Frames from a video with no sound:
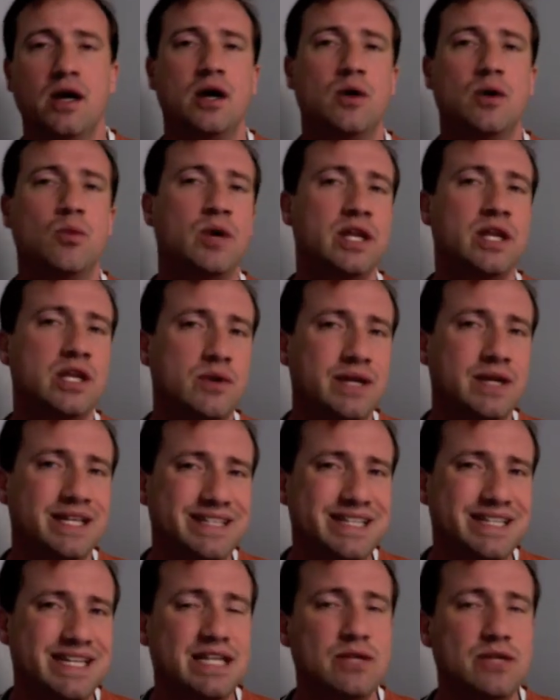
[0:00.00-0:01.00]
When you
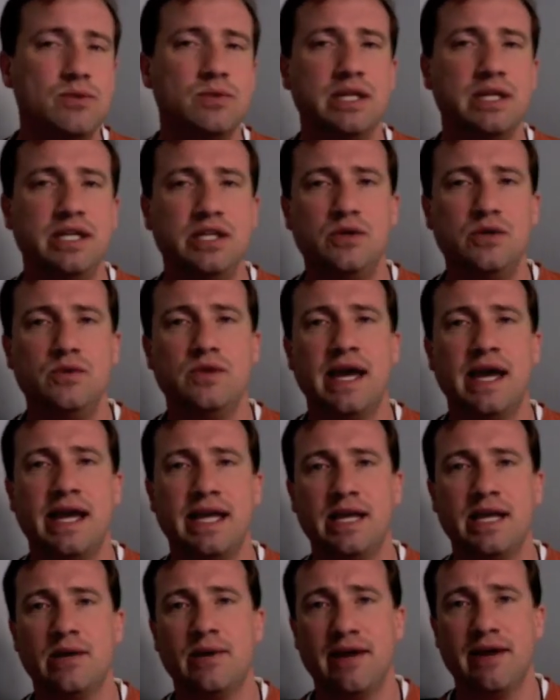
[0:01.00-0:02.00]
continually do that
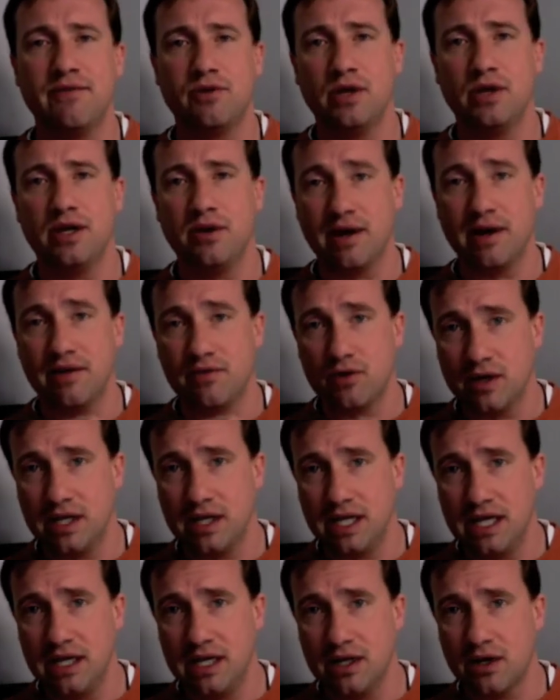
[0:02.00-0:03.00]
year after year after
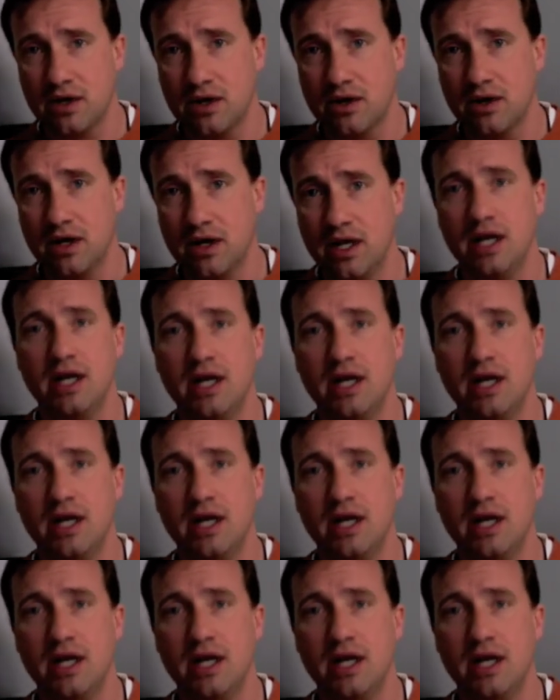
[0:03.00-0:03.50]
year,